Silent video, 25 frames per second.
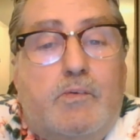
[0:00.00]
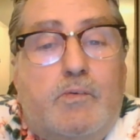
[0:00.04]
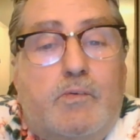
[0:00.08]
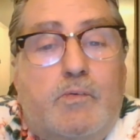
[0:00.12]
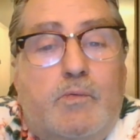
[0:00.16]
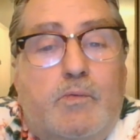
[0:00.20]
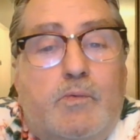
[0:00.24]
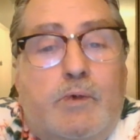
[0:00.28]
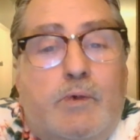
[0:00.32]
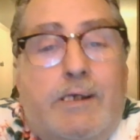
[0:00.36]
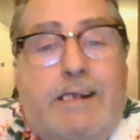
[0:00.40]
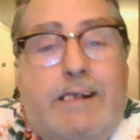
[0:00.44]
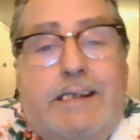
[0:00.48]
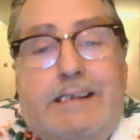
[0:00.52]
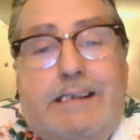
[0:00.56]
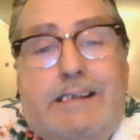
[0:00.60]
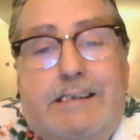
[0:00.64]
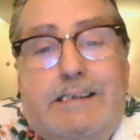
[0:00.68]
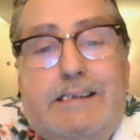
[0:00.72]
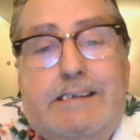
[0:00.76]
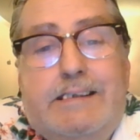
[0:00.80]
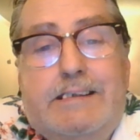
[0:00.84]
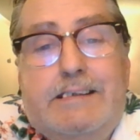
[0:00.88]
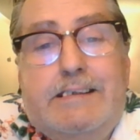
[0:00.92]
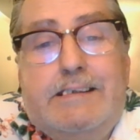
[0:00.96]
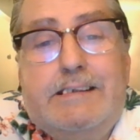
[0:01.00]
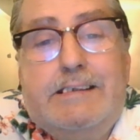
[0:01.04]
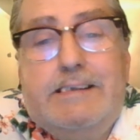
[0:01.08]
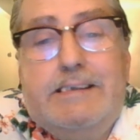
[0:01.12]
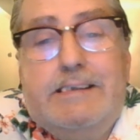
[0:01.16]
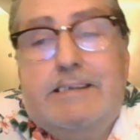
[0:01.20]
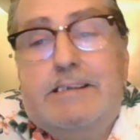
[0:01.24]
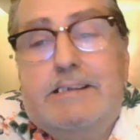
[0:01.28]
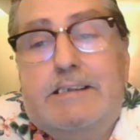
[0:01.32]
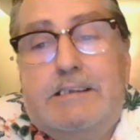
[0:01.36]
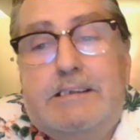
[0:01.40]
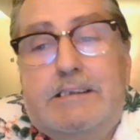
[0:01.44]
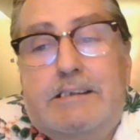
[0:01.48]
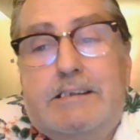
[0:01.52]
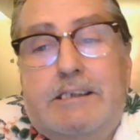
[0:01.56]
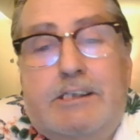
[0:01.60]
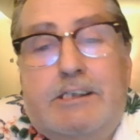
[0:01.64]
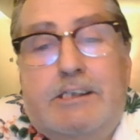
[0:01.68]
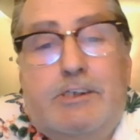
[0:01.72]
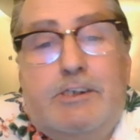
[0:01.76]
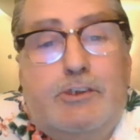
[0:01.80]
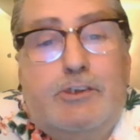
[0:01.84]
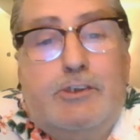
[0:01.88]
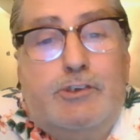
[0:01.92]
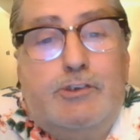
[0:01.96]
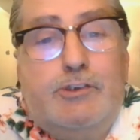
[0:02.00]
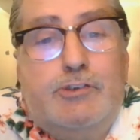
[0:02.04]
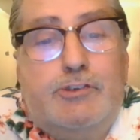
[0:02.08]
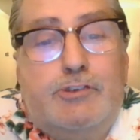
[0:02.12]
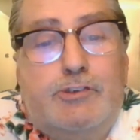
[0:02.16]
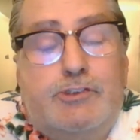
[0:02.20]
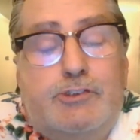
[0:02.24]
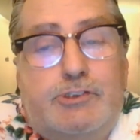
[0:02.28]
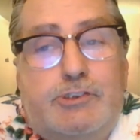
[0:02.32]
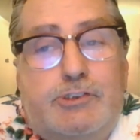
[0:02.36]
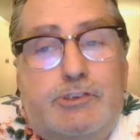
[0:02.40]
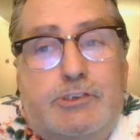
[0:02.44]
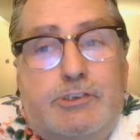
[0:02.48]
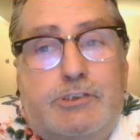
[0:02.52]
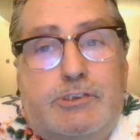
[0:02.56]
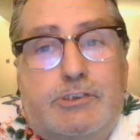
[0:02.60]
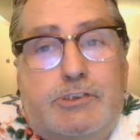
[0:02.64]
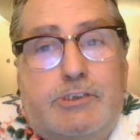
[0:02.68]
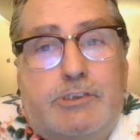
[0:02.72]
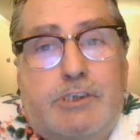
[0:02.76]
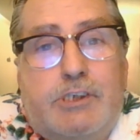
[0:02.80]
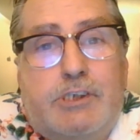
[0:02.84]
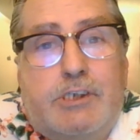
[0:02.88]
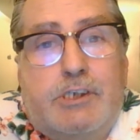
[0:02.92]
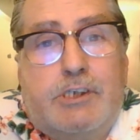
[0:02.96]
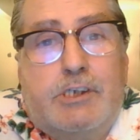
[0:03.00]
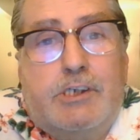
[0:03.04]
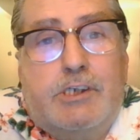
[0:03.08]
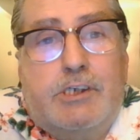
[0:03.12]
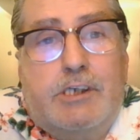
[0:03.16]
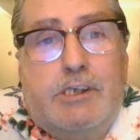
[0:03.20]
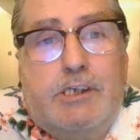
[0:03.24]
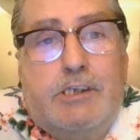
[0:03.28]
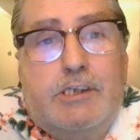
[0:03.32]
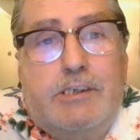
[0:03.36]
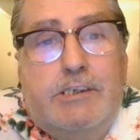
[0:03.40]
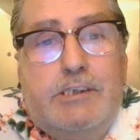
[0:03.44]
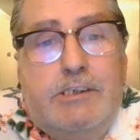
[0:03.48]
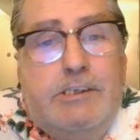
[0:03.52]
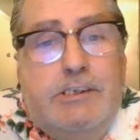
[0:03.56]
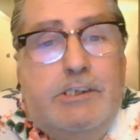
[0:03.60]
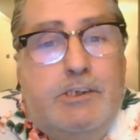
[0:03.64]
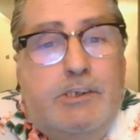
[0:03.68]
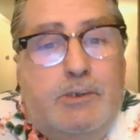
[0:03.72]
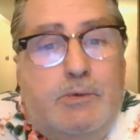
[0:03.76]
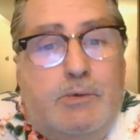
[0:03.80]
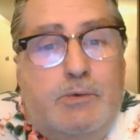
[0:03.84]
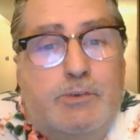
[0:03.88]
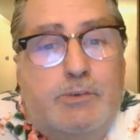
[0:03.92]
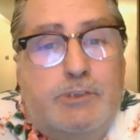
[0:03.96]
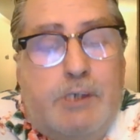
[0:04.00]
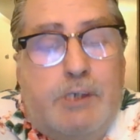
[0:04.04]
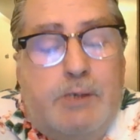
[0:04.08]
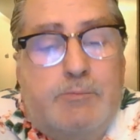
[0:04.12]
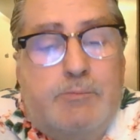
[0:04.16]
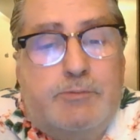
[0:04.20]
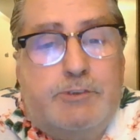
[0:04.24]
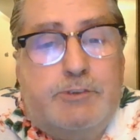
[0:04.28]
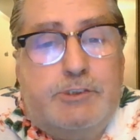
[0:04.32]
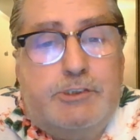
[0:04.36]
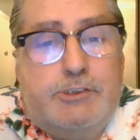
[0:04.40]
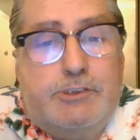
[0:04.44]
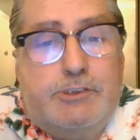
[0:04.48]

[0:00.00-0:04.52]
when he introduced E equals mc